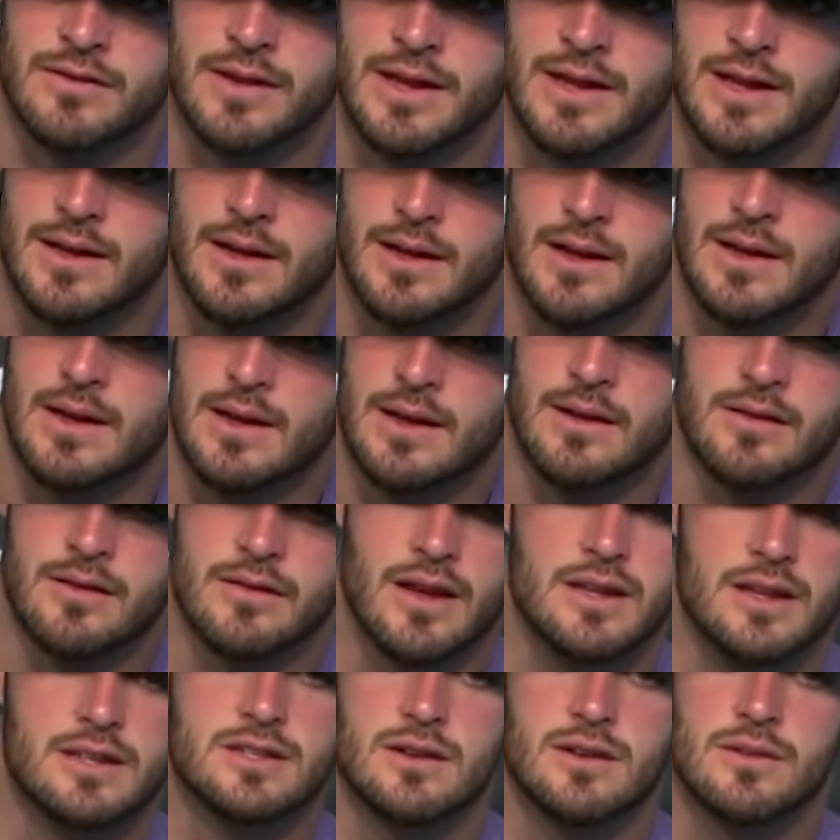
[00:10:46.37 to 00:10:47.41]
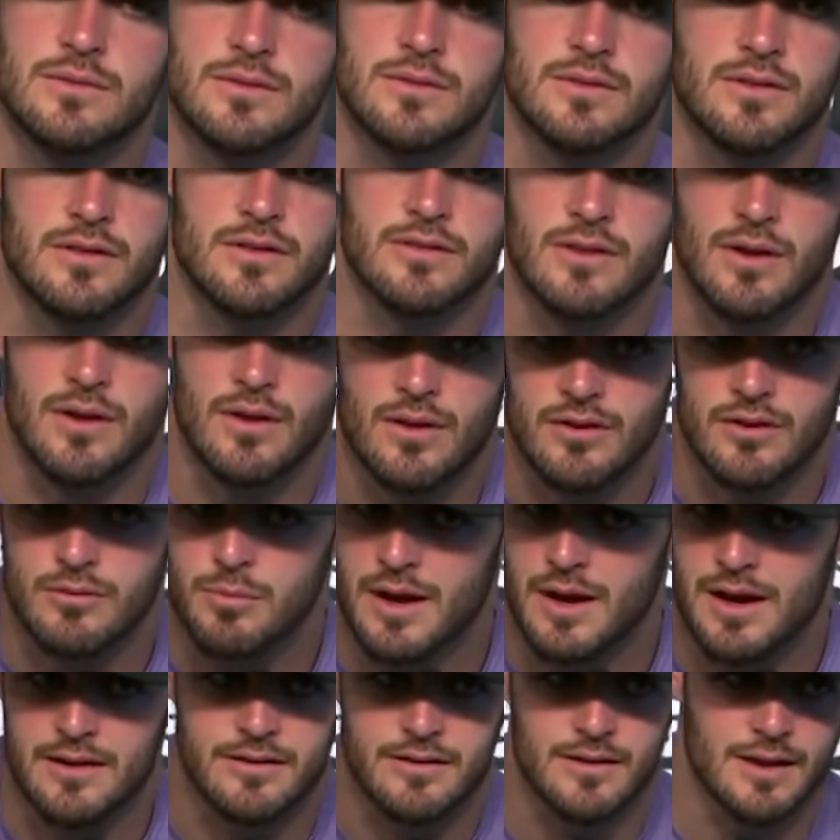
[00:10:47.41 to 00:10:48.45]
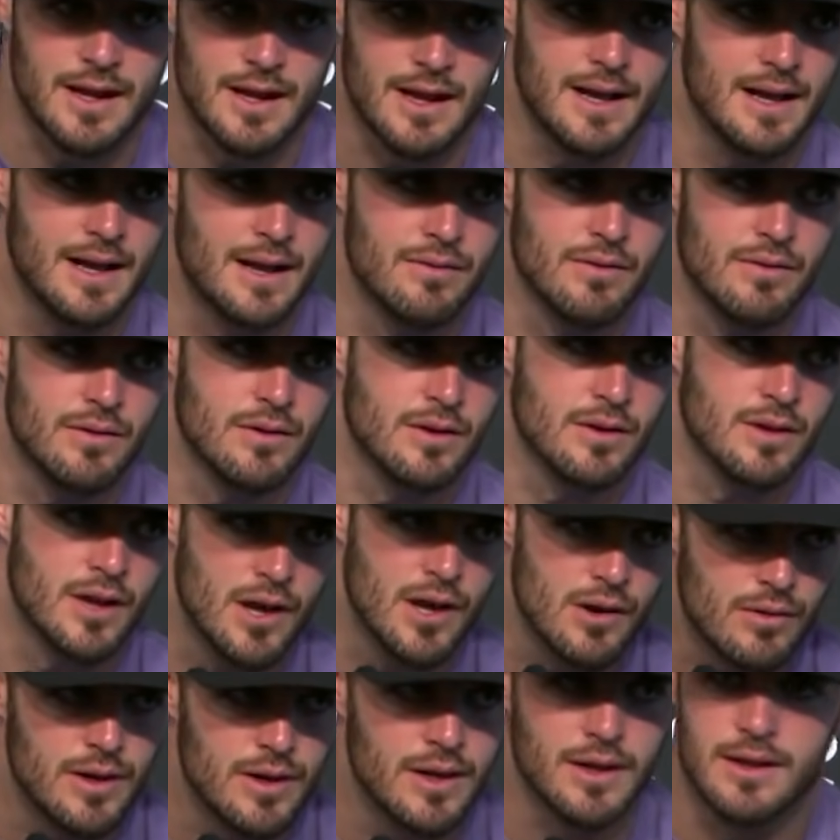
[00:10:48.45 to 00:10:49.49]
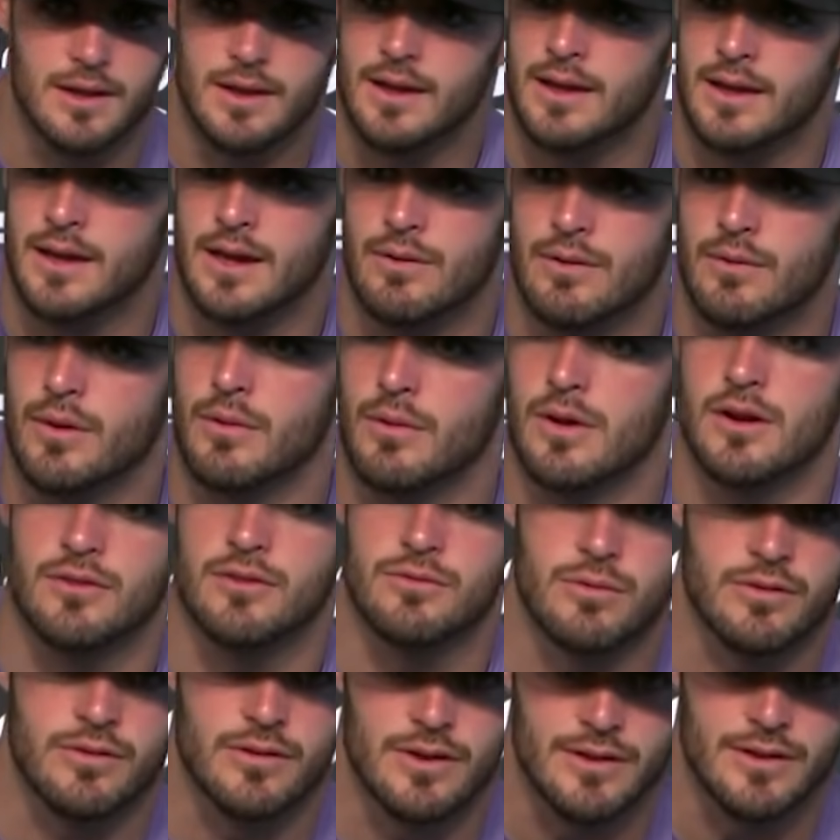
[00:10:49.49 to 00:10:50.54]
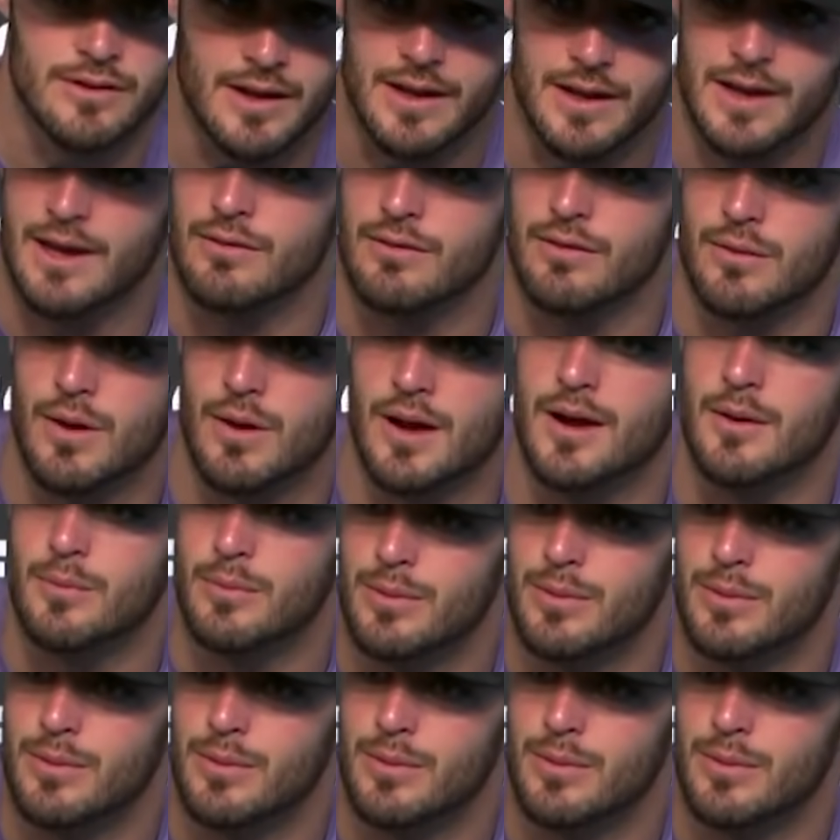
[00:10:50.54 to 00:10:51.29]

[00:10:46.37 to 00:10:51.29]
They, Zay Jones is the hardest practicing guy ever, knowing that Henry Ruggs was going to take every rep